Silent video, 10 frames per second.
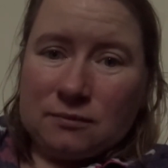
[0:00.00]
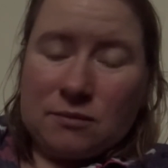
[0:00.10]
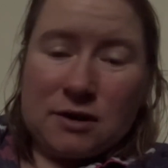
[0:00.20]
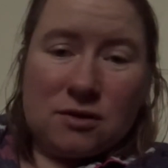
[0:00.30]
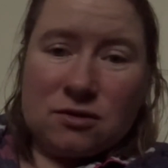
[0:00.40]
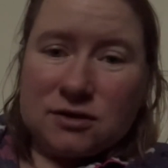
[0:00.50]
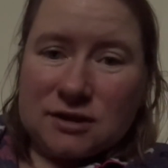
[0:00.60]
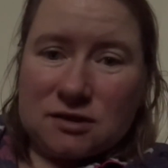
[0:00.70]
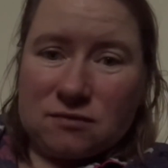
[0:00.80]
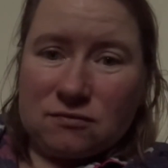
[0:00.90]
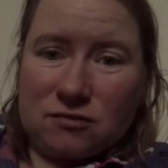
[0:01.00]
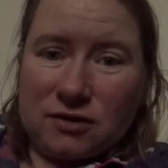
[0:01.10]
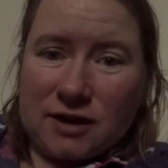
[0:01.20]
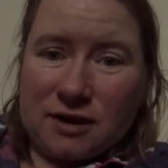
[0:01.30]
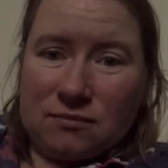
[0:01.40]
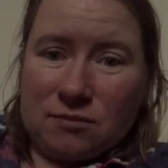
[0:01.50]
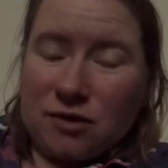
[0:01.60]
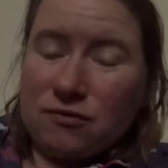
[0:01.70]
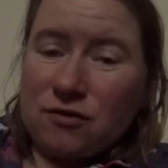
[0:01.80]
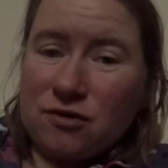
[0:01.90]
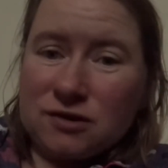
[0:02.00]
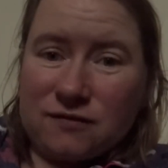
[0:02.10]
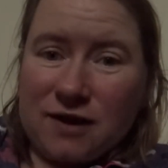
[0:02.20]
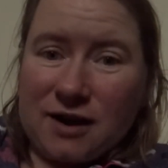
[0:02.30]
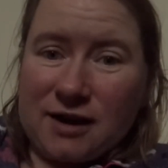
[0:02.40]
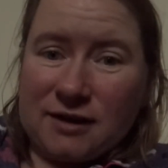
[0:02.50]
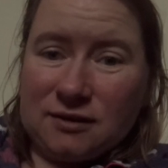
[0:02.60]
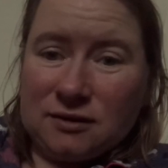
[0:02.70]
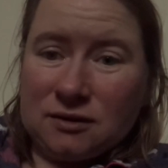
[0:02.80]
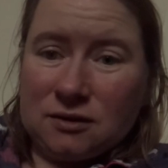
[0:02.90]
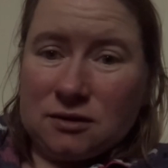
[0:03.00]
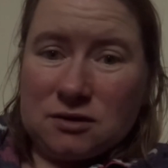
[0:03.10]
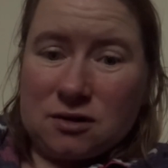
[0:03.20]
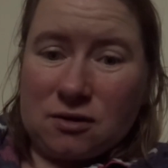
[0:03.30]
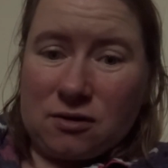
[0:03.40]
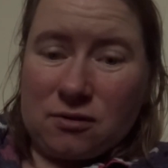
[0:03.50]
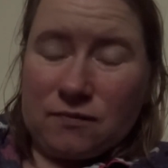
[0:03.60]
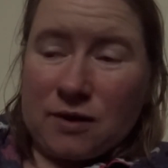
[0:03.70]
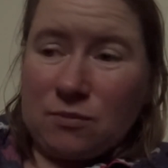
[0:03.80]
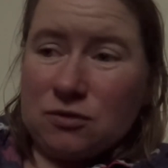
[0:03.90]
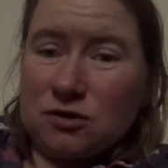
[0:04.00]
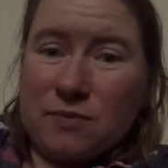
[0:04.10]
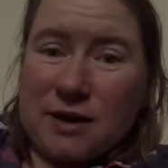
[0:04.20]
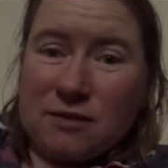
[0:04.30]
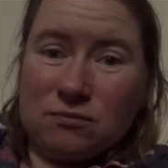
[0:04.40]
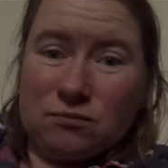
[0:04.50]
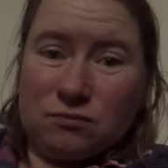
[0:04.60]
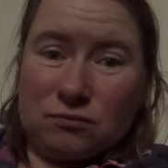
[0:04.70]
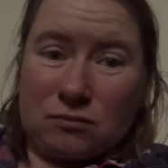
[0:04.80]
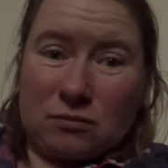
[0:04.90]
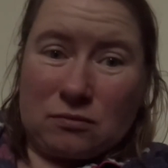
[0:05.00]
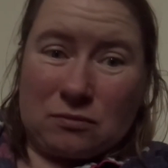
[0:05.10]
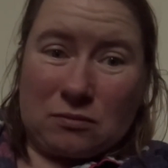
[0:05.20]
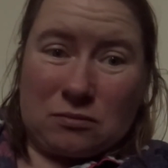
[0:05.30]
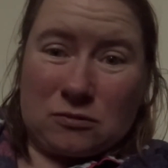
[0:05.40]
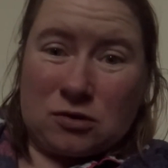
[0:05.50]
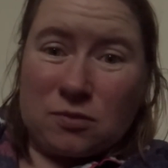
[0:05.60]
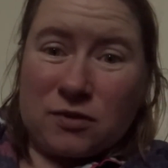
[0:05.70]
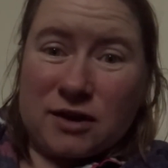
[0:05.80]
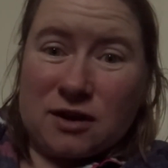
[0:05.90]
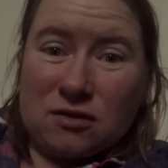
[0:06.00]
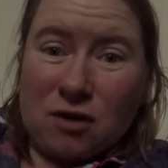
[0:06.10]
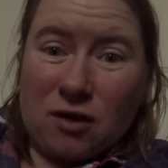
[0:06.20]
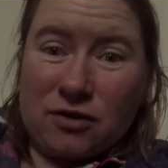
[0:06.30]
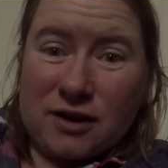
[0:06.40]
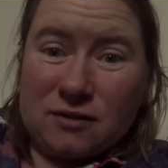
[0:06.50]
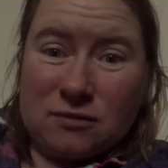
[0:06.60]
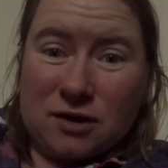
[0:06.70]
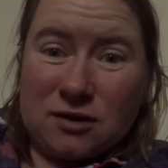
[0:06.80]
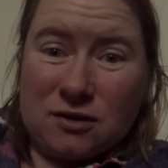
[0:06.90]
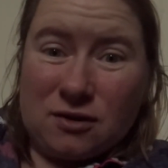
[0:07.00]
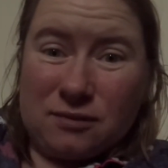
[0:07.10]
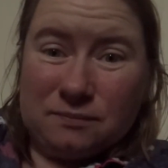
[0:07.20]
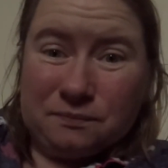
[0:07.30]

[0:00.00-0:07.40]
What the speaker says: My nose isn't running, my throat's fine, so it must have been something and nothing, you know.